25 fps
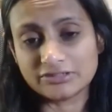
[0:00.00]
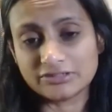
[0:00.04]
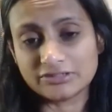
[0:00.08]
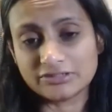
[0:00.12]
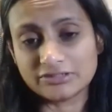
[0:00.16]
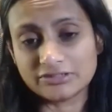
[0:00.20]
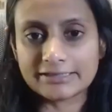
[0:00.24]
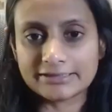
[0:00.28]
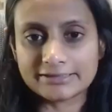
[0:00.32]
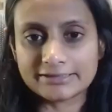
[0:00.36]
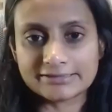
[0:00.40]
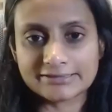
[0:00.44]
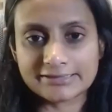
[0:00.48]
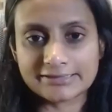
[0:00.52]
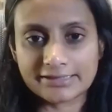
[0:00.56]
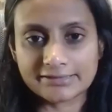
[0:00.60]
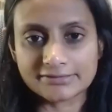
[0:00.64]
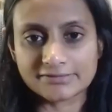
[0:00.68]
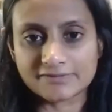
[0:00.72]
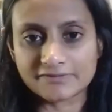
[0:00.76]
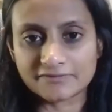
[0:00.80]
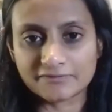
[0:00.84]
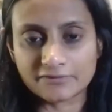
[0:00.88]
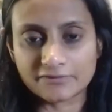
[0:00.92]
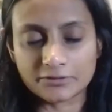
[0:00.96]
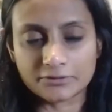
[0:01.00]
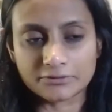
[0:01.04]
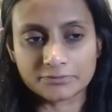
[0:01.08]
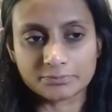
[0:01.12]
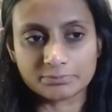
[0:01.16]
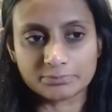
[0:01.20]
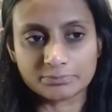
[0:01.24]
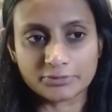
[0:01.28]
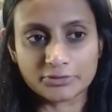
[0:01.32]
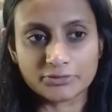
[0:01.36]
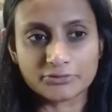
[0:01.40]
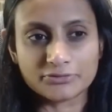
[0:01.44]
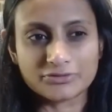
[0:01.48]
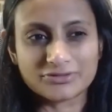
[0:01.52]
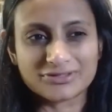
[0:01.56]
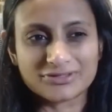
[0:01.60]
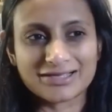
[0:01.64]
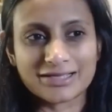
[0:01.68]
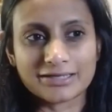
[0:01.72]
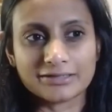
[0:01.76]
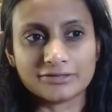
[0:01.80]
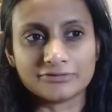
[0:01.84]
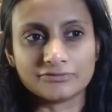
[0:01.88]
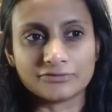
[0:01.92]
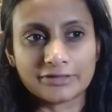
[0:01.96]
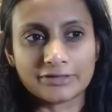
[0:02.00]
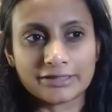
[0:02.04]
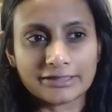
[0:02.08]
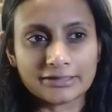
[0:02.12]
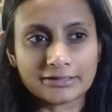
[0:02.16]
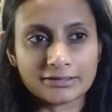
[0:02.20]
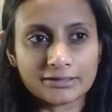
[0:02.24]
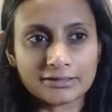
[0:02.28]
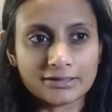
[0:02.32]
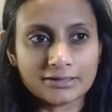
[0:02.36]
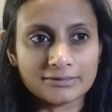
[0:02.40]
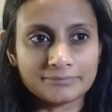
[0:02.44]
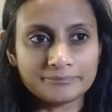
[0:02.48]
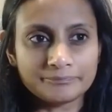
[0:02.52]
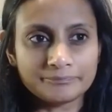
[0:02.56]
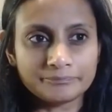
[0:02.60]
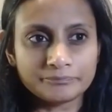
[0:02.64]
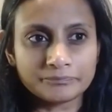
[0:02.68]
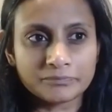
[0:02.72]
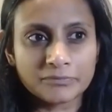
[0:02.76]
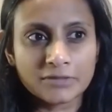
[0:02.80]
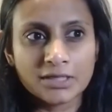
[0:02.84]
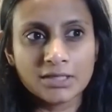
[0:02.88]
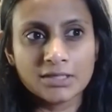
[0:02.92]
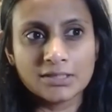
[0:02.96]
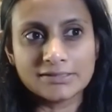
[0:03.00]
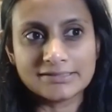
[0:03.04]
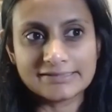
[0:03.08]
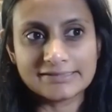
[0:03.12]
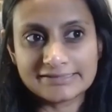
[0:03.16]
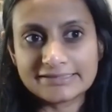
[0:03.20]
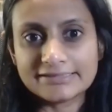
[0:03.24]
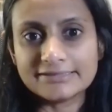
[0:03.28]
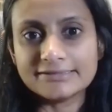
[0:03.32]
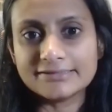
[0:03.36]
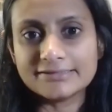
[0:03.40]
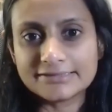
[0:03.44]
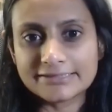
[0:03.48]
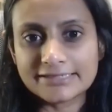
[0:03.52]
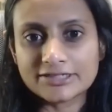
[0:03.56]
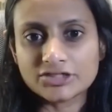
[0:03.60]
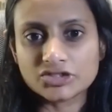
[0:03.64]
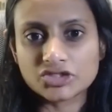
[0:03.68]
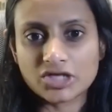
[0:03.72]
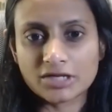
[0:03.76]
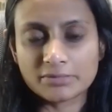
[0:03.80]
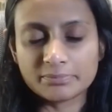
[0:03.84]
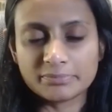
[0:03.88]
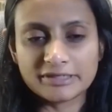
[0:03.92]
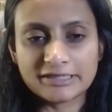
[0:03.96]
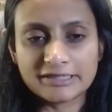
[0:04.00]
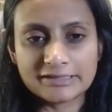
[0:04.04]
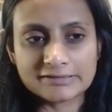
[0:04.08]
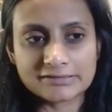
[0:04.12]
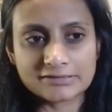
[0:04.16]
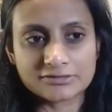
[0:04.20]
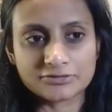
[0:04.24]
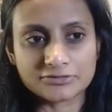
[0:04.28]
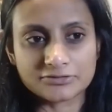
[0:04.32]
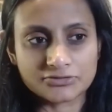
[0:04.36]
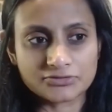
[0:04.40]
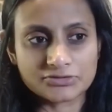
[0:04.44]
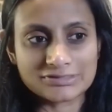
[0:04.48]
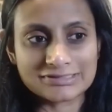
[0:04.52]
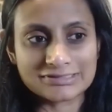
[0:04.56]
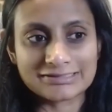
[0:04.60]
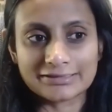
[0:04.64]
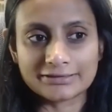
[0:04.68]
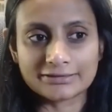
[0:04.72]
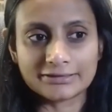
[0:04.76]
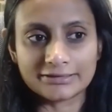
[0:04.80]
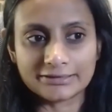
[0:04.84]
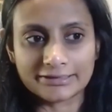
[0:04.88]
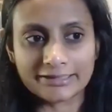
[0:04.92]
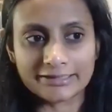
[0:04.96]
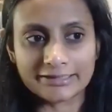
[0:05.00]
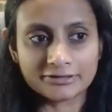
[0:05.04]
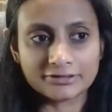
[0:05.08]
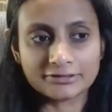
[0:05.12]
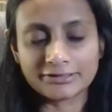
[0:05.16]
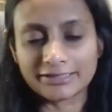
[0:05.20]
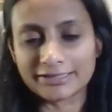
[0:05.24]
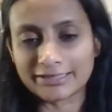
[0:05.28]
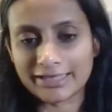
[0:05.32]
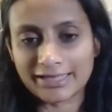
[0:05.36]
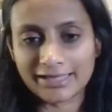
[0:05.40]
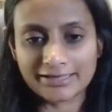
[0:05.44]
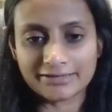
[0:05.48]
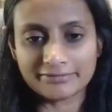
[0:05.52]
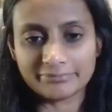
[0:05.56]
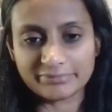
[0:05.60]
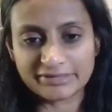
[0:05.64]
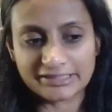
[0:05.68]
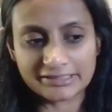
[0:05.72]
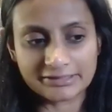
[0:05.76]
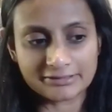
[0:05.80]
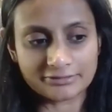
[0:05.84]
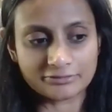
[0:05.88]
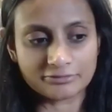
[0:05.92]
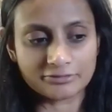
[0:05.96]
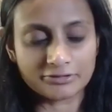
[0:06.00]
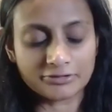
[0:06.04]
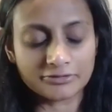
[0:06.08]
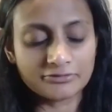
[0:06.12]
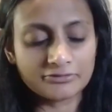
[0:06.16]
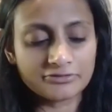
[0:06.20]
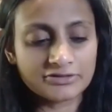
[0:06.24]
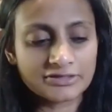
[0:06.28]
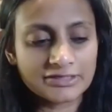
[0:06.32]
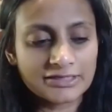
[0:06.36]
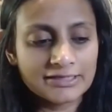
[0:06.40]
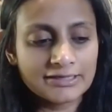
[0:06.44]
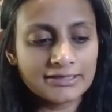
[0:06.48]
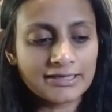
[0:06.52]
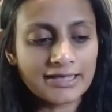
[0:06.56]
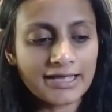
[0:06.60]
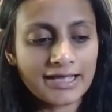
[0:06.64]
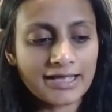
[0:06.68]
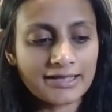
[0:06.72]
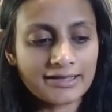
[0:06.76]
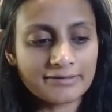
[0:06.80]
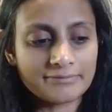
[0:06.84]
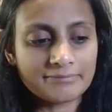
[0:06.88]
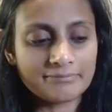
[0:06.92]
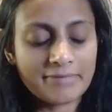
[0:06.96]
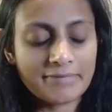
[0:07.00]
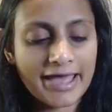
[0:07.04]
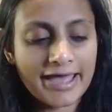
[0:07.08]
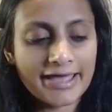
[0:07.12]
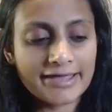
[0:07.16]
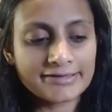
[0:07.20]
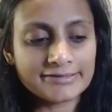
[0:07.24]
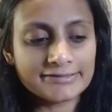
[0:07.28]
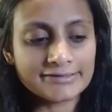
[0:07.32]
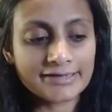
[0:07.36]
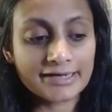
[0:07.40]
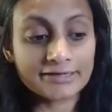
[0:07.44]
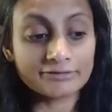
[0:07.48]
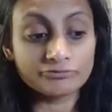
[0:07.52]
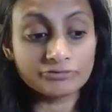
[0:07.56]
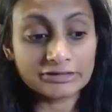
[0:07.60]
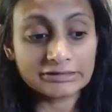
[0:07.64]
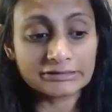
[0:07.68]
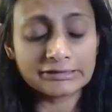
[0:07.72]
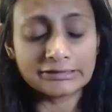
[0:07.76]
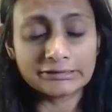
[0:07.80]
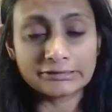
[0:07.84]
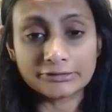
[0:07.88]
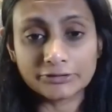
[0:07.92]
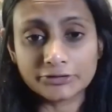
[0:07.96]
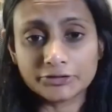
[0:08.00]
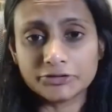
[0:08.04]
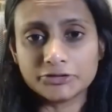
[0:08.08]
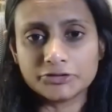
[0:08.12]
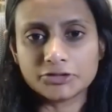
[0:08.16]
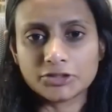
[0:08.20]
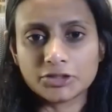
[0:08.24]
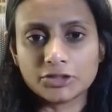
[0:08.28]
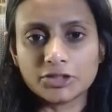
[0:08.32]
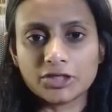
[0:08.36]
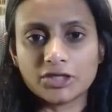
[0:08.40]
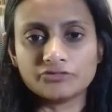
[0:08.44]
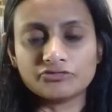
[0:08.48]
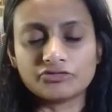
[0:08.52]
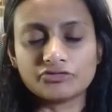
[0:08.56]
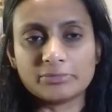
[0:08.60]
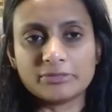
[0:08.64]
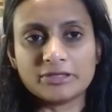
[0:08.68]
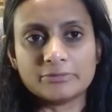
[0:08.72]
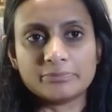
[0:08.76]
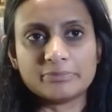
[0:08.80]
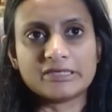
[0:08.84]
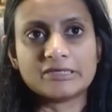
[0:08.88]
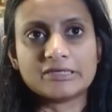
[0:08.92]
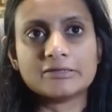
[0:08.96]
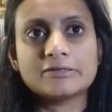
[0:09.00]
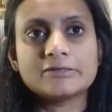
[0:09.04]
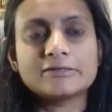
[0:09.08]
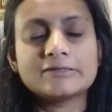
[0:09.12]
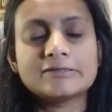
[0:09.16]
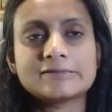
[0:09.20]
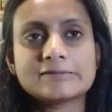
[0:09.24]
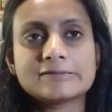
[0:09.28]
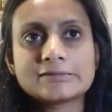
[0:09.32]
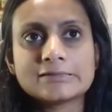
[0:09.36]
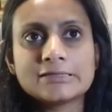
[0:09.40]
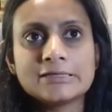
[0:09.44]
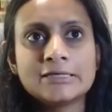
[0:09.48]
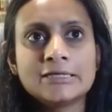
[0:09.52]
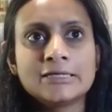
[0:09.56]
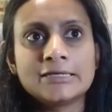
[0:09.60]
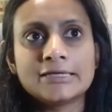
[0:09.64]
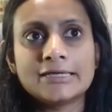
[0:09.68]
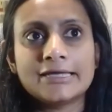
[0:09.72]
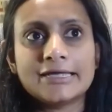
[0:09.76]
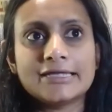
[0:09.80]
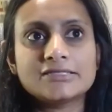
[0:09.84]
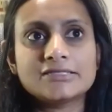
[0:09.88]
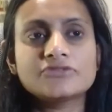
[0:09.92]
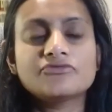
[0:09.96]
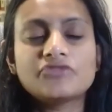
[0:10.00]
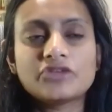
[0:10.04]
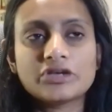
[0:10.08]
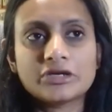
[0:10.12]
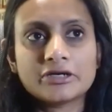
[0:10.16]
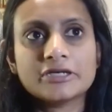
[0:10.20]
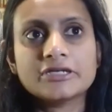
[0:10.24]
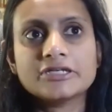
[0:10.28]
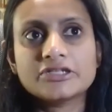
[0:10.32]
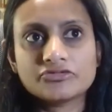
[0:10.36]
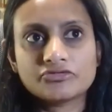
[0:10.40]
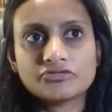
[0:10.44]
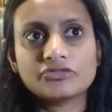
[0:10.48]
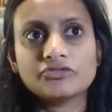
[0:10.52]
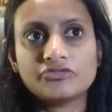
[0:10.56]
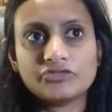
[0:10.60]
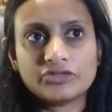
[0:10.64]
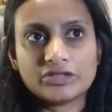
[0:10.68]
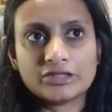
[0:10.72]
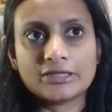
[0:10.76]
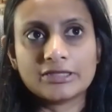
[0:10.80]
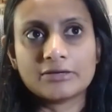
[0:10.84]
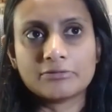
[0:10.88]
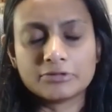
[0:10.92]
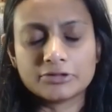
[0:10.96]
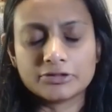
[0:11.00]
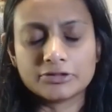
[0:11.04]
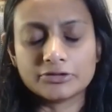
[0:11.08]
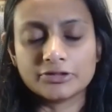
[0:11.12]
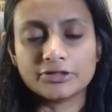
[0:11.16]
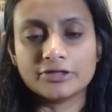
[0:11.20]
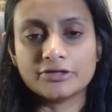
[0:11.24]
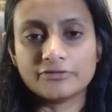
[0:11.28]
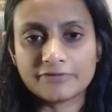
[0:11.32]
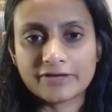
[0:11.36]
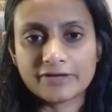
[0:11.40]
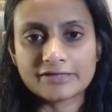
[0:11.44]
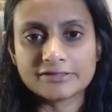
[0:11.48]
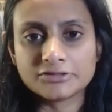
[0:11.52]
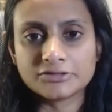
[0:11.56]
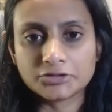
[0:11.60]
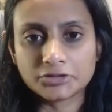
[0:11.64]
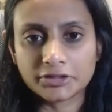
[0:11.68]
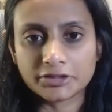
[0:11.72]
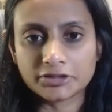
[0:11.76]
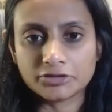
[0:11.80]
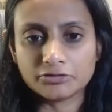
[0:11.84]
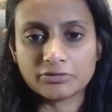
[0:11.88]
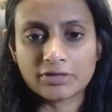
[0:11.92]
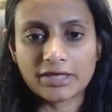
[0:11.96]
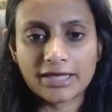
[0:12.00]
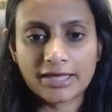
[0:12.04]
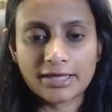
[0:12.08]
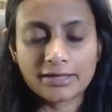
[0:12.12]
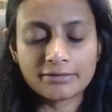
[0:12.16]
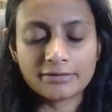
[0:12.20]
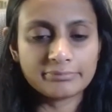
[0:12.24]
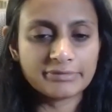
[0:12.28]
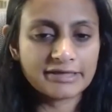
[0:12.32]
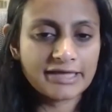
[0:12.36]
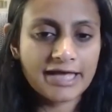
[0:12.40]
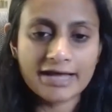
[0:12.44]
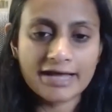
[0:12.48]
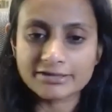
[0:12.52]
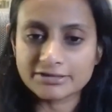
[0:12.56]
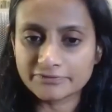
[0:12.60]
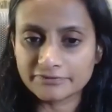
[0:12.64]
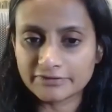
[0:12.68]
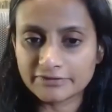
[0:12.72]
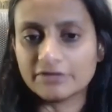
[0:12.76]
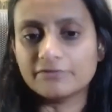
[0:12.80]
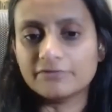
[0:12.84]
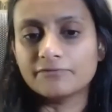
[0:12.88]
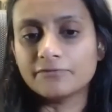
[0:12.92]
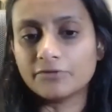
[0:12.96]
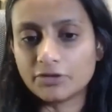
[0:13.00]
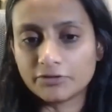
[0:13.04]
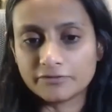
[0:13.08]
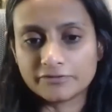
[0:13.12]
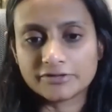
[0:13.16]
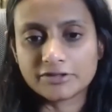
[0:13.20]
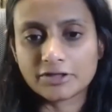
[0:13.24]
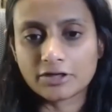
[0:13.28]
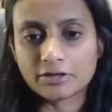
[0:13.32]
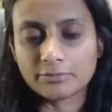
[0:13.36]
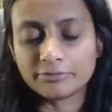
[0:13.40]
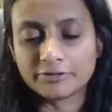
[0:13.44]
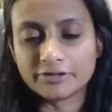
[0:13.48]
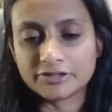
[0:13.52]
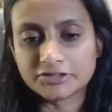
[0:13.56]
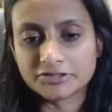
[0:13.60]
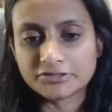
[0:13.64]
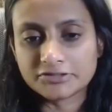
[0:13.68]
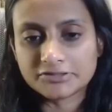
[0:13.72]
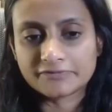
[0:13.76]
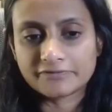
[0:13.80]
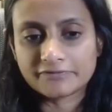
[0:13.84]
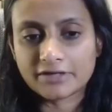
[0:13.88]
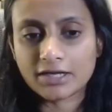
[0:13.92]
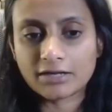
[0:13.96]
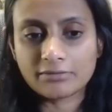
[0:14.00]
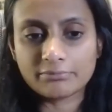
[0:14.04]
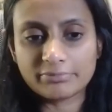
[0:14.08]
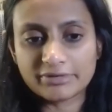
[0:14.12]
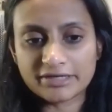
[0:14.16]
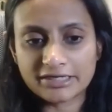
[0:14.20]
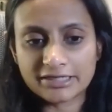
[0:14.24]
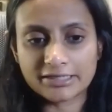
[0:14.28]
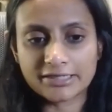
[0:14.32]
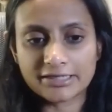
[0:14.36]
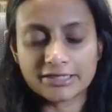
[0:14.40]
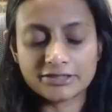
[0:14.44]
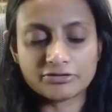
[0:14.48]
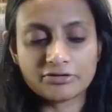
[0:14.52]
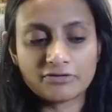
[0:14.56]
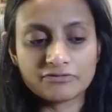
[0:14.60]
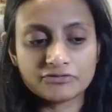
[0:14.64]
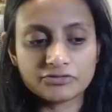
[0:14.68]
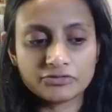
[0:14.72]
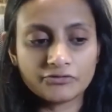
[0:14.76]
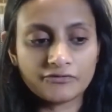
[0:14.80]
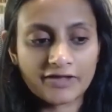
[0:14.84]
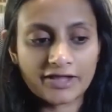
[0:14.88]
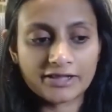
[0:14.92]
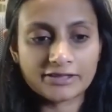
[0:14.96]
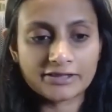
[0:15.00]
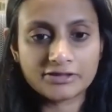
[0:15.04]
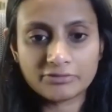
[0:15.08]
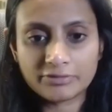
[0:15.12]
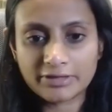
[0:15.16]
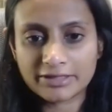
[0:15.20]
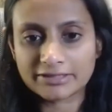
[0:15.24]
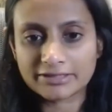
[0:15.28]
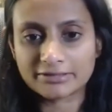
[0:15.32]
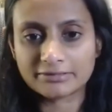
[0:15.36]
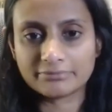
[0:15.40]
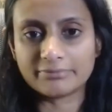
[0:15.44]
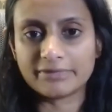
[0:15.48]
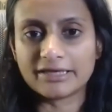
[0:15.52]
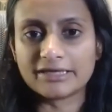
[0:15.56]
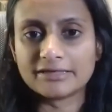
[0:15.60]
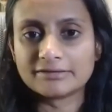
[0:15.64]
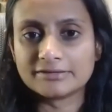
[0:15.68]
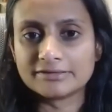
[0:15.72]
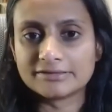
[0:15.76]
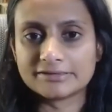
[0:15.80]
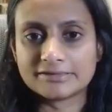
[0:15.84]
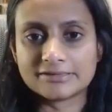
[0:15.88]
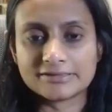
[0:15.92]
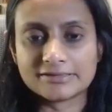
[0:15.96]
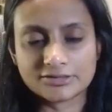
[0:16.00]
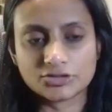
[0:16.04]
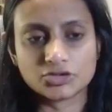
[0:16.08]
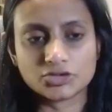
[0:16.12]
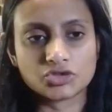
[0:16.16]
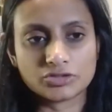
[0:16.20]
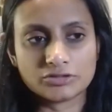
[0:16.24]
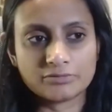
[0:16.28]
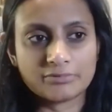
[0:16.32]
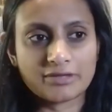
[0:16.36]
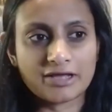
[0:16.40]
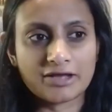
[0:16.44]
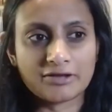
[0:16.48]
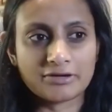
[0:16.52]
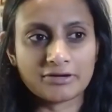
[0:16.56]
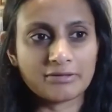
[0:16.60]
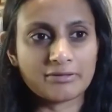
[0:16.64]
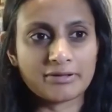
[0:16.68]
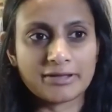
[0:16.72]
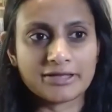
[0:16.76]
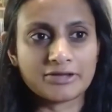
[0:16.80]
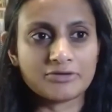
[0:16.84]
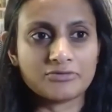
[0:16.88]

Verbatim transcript: or cowboy, to get a sense of all both kind of like seed stage companies and also slightly later like A and B and growth. And I really learned a lot from it, because it's a very different feeling when you're an investor and you can't be actively involved in the operations of the company, and you have to evaluate it and make this decision about, am I